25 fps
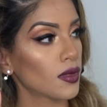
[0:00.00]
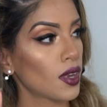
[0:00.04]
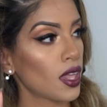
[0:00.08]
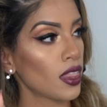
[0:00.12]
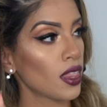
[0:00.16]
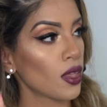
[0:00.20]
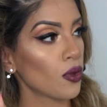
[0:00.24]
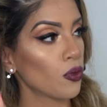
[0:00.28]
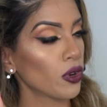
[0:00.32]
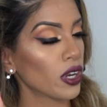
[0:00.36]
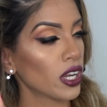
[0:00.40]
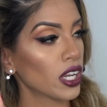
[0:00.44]

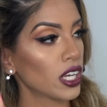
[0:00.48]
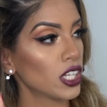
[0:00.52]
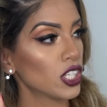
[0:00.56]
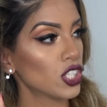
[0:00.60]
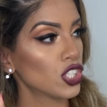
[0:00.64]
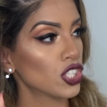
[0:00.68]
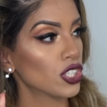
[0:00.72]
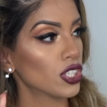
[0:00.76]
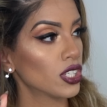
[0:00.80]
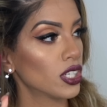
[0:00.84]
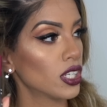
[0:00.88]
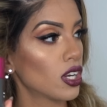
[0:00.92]
And then we're gonna
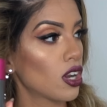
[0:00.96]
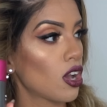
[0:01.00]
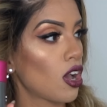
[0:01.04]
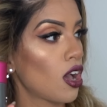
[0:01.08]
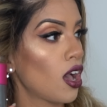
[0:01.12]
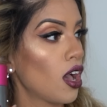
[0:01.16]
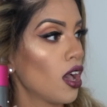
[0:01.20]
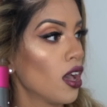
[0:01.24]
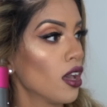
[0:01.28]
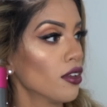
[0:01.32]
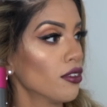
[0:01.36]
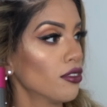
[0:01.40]
turn it
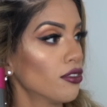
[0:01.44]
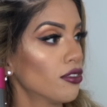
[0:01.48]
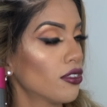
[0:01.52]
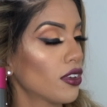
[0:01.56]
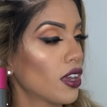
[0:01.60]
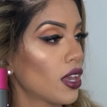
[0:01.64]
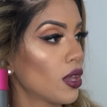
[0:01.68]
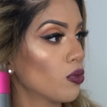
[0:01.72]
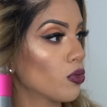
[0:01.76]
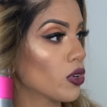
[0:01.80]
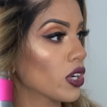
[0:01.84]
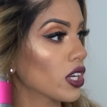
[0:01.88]
off
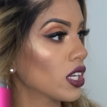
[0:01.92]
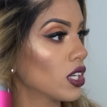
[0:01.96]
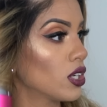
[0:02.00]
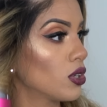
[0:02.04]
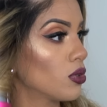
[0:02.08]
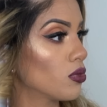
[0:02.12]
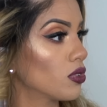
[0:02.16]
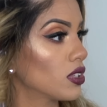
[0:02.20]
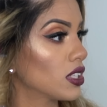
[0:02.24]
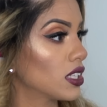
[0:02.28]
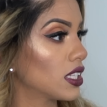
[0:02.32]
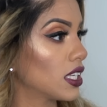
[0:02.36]
and we're
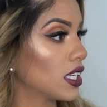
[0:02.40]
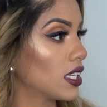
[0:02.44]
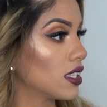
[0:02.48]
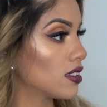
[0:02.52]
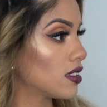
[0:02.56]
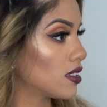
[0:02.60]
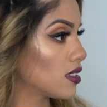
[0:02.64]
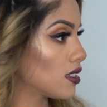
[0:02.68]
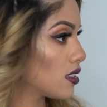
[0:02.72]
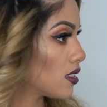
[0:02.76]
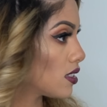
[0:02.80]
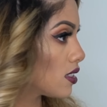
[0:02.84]
gonna
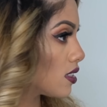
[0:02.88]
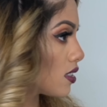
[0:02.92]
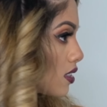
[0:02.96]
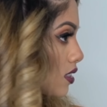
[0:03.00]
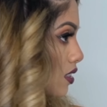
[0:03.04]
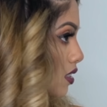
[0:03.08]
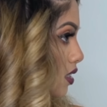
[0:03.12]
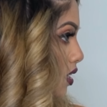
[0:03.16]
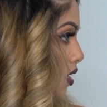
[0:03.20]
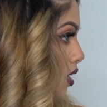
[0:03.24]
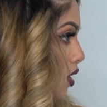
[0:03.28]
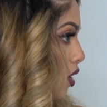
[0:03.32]

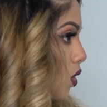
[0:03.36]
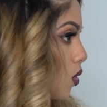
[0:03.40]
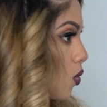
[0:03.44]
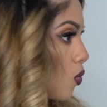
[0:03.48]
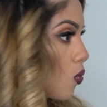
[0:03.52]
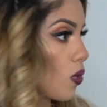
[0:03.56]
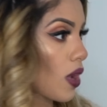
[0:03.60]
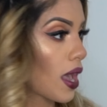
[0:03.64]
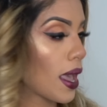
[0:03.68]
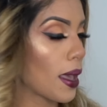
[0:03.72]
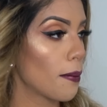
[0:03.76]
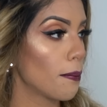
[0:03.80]
release.
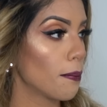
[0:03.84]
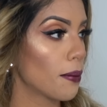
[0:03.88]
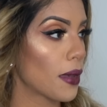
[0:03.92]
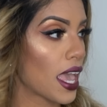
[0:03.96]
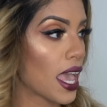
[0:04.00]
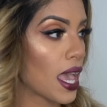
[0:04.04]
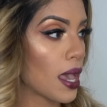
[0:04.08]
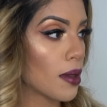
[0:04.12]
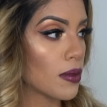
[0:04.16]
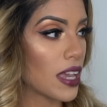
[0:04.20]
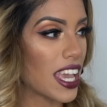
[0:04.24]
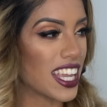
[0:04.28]
Wham
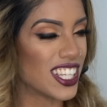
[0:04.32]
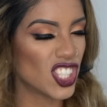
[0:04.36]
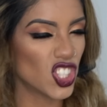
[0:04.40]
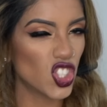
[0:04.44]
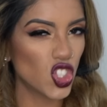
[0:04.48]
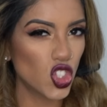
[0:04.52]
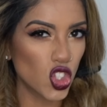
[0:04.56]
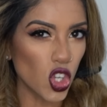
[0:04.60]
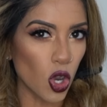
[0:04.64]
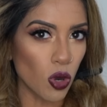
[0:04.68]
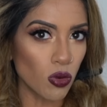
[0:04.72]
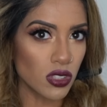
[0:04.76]
bam, and
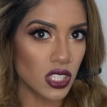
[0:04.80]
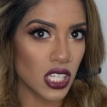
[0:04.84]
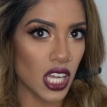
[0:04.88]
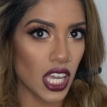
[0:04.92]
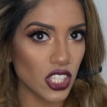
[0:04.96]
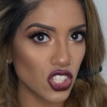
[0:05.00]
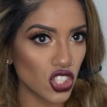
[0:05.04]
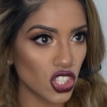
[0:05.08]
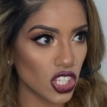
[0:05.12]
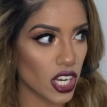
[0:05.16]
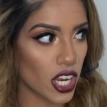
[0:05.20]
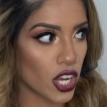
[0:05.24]
don't
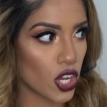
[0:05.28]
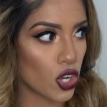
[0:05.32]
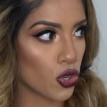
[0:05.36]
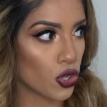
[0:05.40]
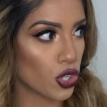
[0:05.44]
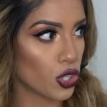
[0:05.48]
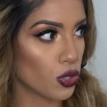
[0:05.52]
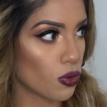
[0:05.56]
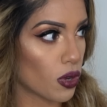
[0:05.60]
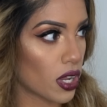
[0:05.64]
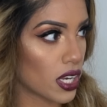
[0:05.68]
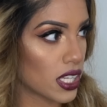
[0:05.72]
touch it. I know
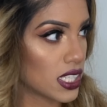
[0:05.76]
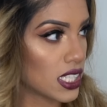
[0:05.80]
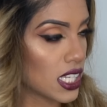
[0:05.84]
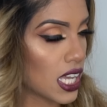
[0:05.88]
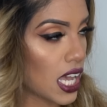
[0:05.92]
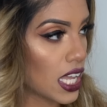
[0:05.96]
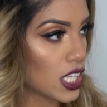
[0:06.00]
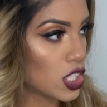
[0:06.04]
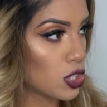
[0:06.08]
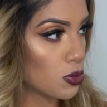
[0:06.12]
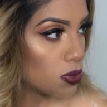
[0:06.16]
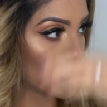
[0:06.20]
you wanna
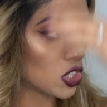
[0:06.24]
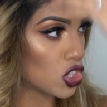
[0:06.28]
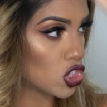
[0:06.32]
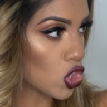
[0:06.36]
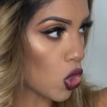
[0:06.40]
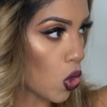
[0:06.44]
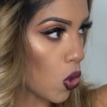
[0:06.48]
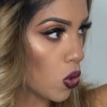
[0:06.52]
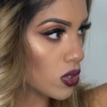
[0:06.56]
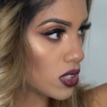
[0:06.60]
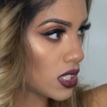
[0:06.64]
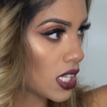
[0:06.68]
touch, but
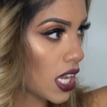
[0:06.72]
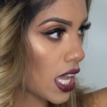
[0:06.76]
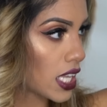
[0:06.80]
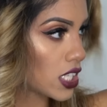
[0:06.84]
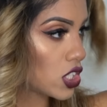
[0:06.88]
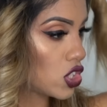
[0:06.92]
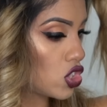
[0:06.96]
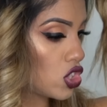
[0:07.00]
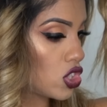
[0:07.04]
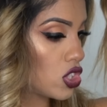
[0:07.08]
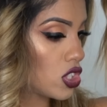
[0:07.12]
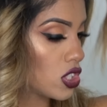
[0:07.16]
don't
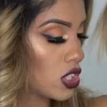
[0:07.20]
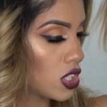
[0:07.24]
touch.